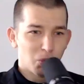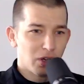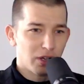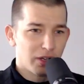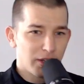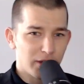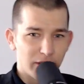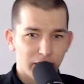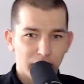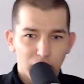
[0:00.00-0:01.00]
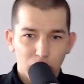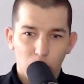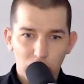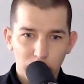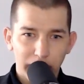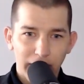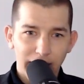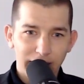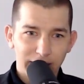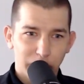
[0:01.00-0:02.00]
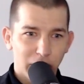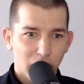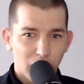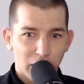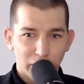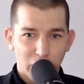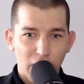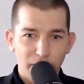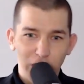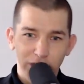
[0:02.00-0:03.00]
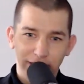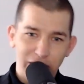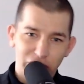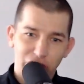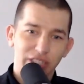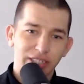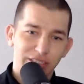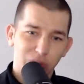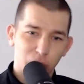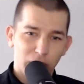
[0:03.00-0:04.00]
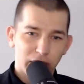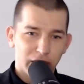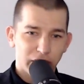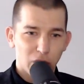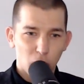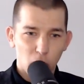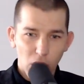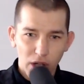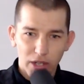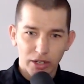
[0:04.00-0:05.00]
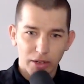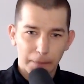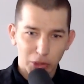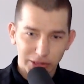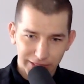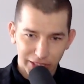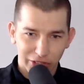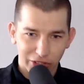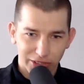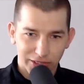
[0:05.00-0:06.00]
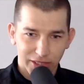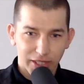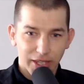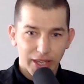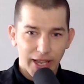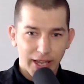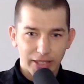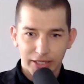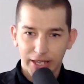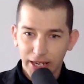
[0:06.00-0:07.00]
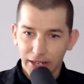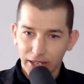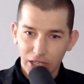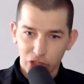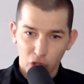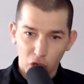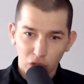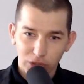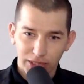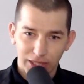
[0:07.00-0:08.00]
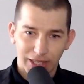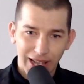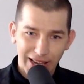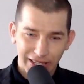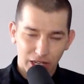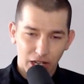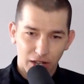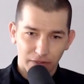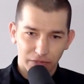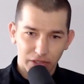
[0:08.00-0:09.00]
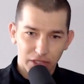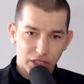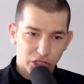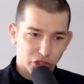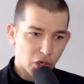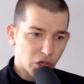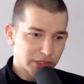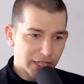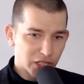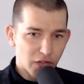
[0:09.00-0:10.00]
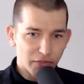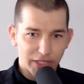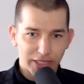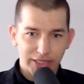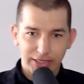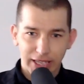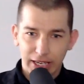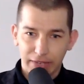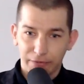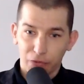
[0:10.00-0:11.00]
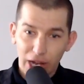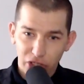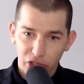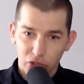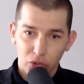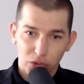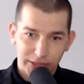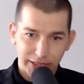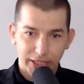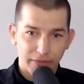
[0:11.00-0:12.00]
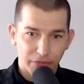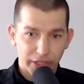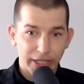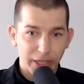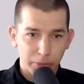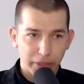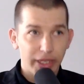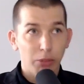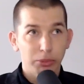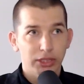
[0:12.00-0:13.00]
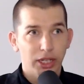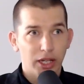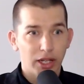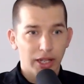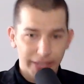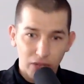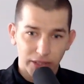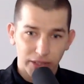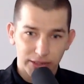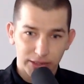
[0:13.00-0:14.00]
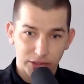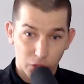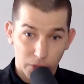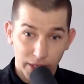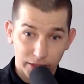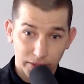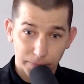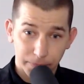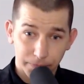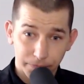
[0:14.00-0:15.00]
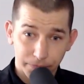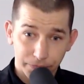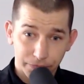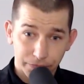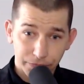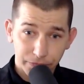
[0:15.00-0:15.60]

one. Welcome, guys. We are on conversations with one percenters, and today I got Charles Leikauf. Charles Leikauf is a fractional CF. He ha- he helps uh, accountants, correct? Mm-hmm.